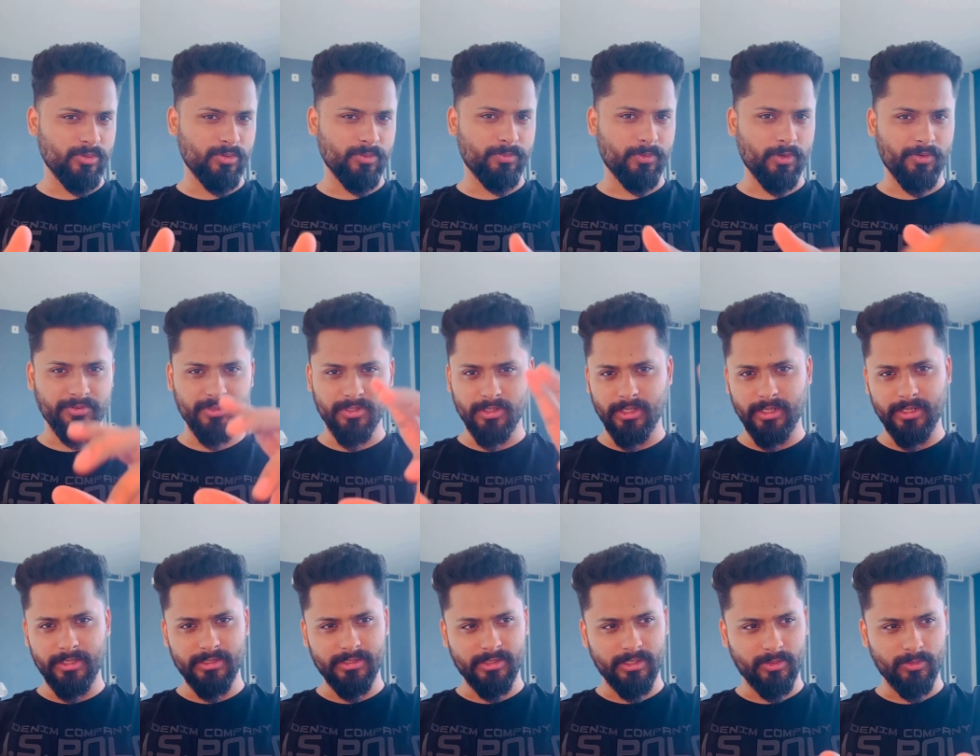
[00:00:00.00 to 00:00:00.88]

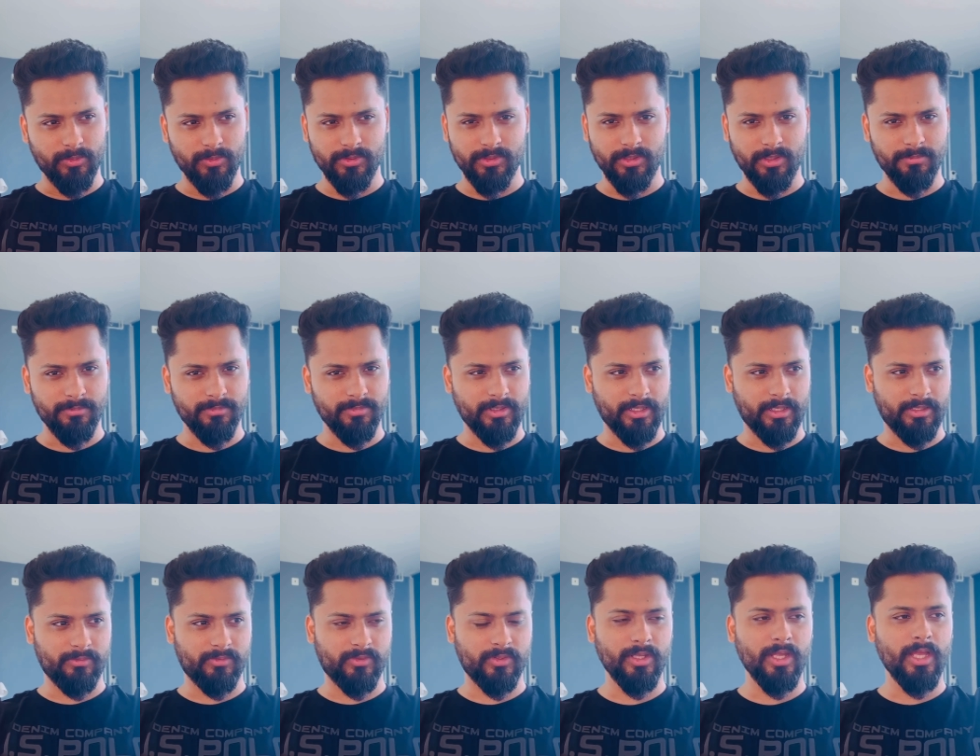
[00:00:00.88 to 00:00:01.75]
Professional some
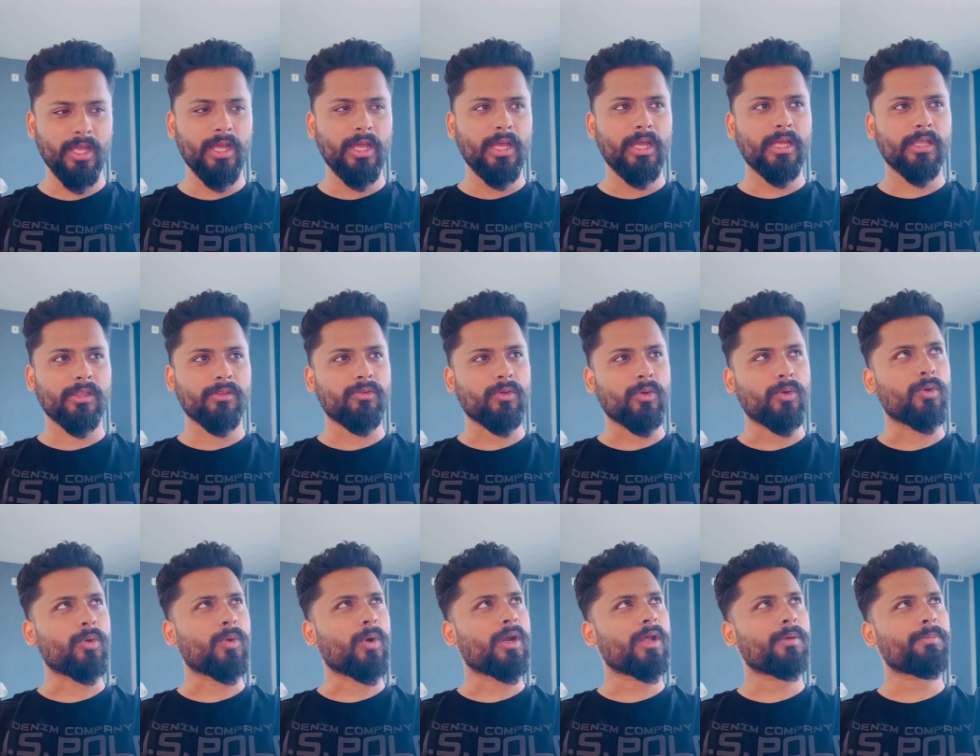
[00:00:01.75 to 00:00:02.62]
things. So
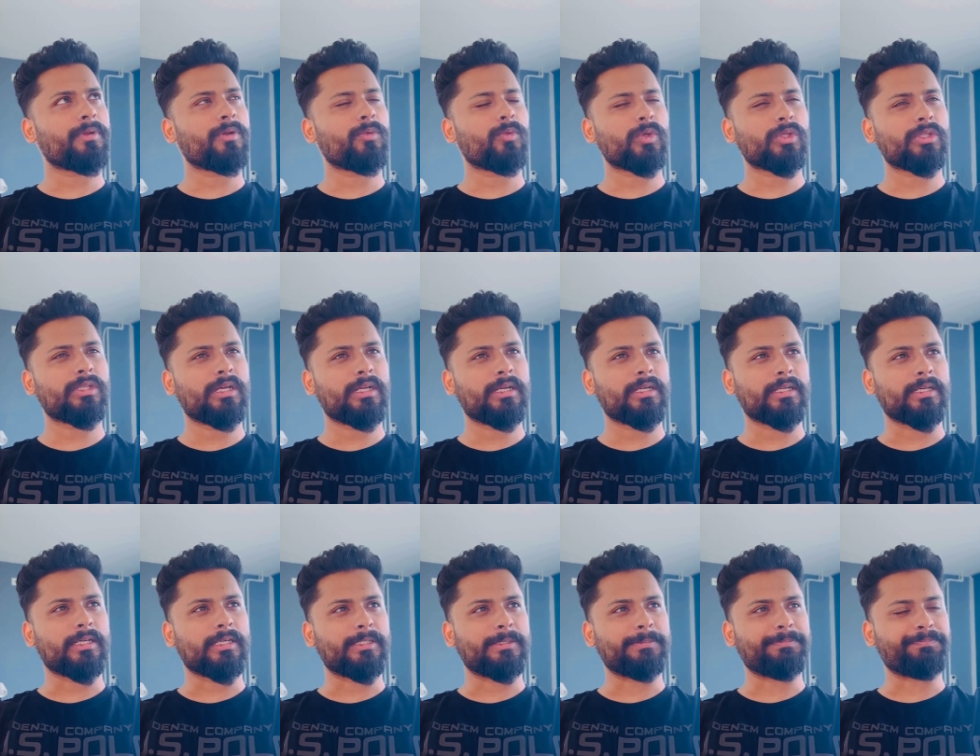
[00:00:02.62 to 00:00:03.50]
what happened was that.
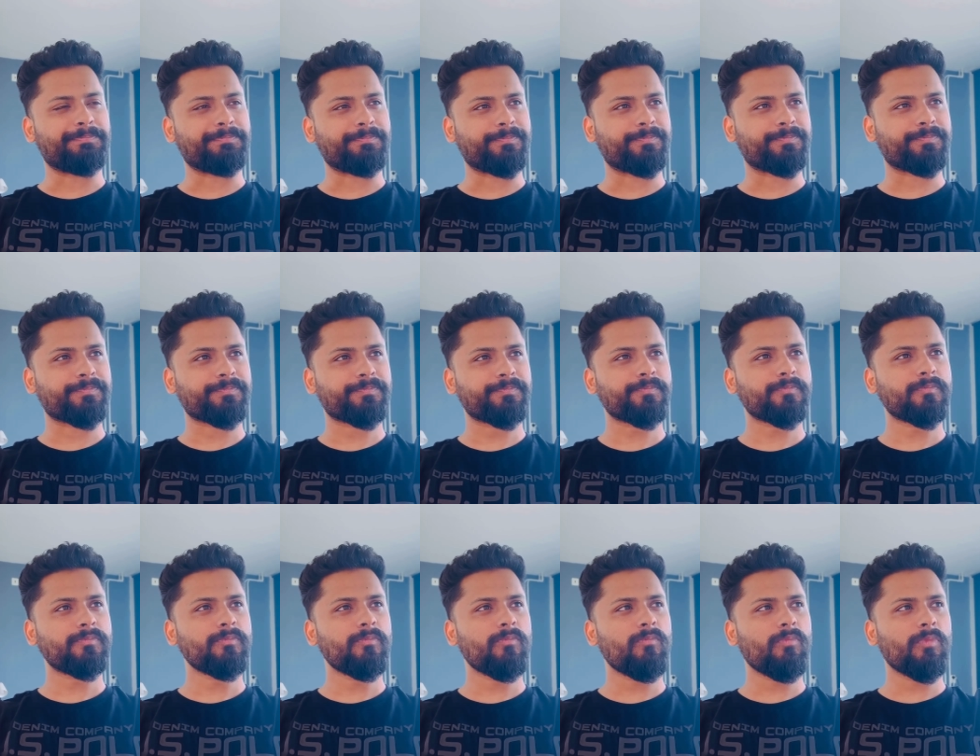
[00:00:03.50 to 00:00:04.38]

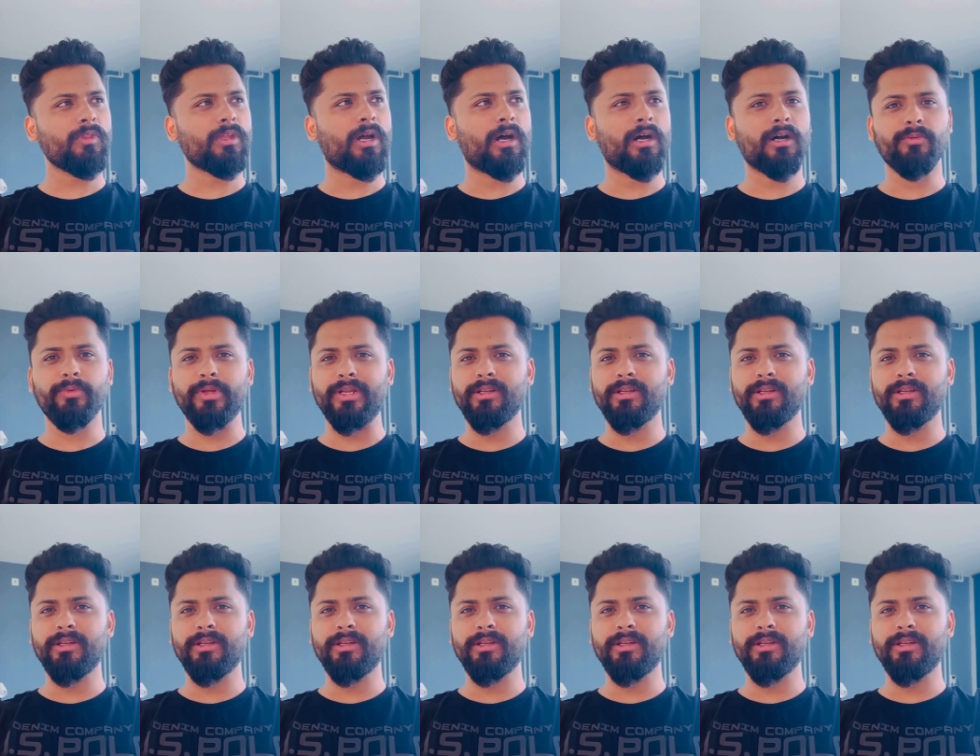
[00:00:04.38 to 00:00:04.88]
I